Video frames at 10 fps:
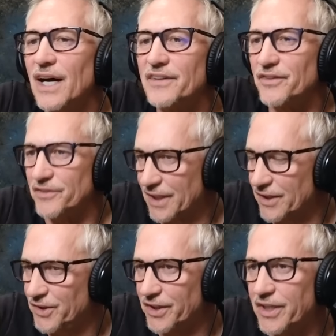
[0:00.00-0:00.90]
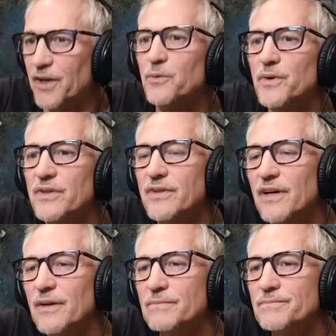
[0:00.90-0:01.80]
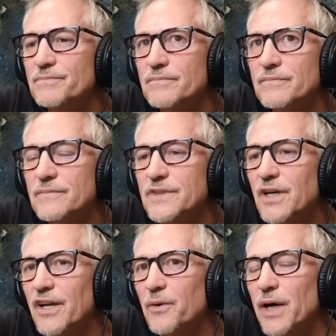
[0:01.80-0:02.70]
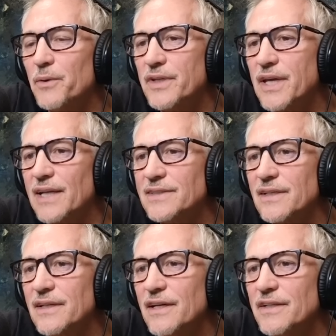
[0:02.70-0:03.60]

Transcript: I don't think I could have coped with um, going away with Gazza.